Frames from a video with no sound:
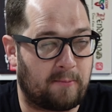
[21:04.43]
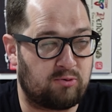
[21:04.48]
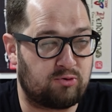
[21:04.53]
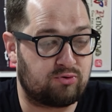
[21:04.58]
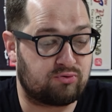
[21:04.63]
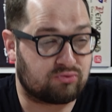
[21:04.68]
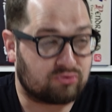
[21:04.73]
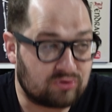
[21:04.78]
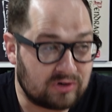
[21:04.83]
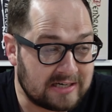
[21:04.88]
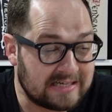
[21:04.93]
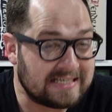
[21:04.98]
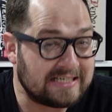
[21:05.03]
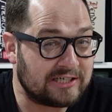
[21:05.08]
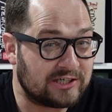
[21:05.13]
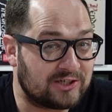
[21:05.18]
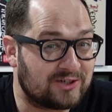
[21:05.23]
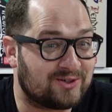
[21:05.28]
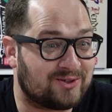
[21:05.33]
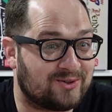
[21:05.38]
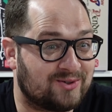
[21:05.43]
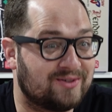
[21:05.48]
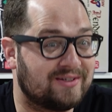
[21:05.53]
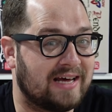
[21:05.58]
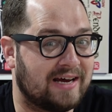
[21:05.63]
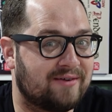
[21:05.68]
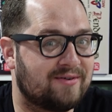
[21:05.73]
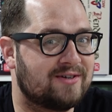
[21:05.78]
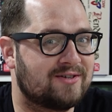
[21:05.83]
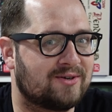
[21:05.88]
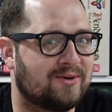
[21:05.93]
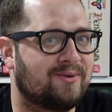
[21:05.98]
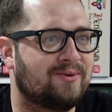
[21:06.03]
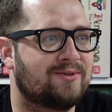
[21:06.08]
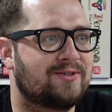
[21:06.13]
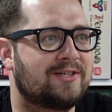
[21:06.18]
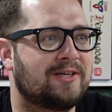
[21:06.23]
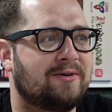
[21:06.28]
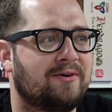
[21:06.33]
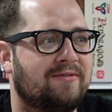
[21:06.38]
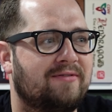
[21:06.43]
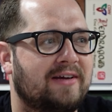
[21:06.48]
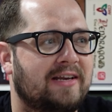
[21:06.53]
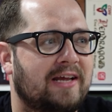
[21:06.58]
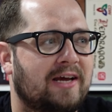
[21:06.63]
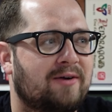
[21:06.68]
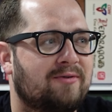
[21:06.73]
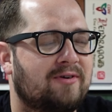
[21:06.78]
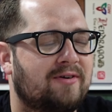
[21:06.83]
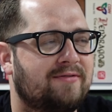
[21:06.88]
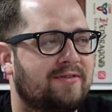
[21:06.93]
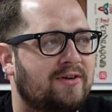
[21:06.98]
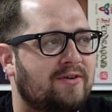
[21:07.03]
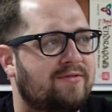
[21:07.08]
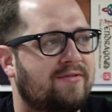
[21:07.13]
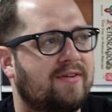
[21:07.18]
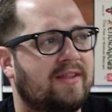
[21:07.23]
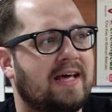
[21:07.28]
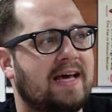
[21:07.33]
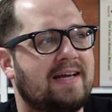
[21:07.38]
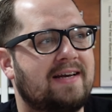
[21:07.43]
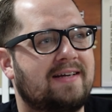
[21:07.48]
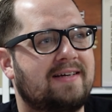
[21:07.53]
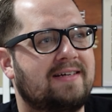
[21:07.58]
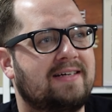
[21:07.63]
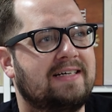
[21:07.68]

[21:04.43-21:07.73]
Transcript: pretty sure there is also a video review for that.